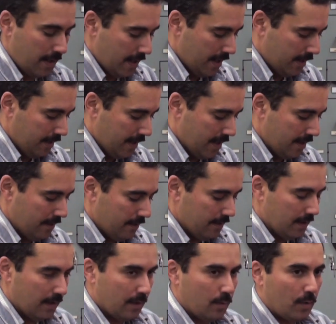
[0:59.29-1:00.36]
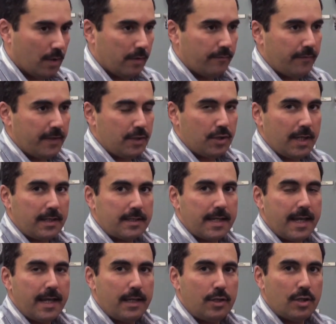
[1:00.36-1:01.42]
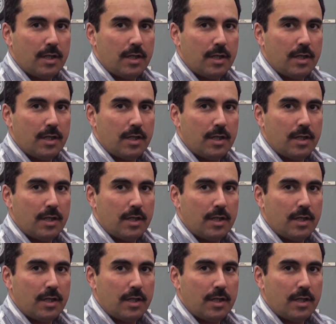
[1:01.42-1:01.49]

And mm -hmm. then uh, on fit check day,